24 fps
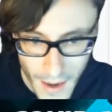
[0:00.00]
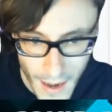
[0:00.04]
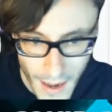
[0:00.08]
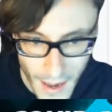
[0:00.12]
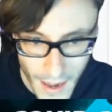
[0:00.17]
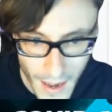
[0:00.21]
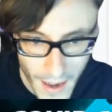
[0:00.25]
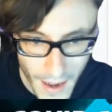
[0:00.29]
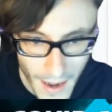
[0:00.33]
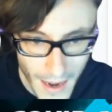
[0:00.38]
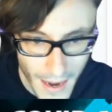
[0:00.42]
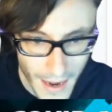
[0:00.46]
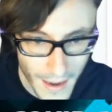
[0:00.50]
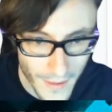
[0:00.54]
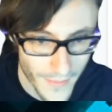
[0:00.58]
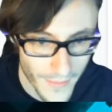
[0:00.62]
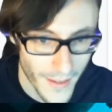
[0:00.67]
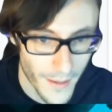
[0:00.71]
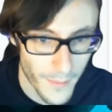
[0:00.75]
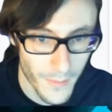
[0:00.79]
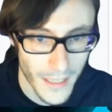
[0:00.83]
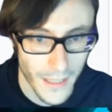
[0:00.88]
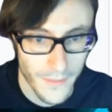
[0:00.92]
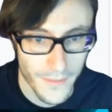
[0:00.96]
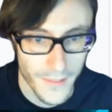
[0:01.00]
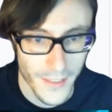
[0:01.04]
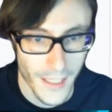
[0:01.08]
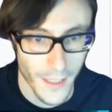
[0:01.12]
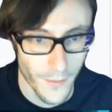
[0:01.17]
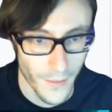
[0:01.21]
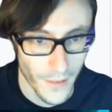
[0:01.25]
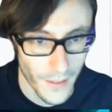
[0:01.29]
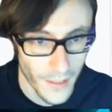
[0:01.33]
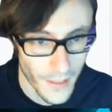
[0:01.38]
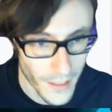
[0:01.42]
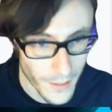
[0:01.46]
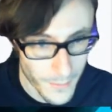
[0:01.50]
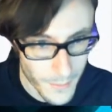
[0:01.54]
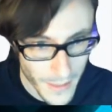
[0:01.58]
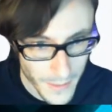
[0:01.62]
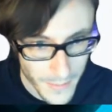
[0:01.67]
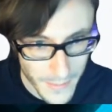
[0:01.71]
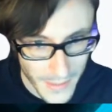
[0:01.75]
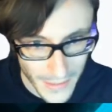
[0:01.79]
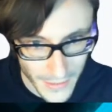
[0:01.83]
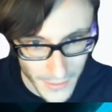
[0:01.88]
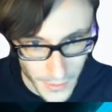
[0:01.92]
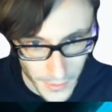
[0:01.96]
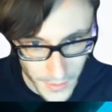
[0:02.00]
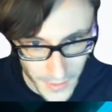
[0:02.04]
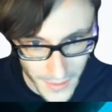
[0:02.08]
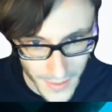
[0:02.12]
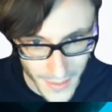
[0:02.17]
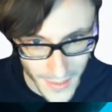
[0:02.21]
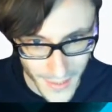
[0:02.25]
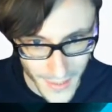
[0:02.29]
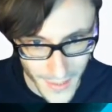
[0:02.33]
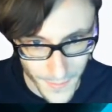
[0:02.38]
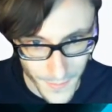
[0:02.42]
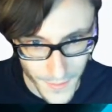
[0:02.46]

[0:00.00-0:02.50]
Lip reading: And then we'll have to cover a little bit about a dog's sense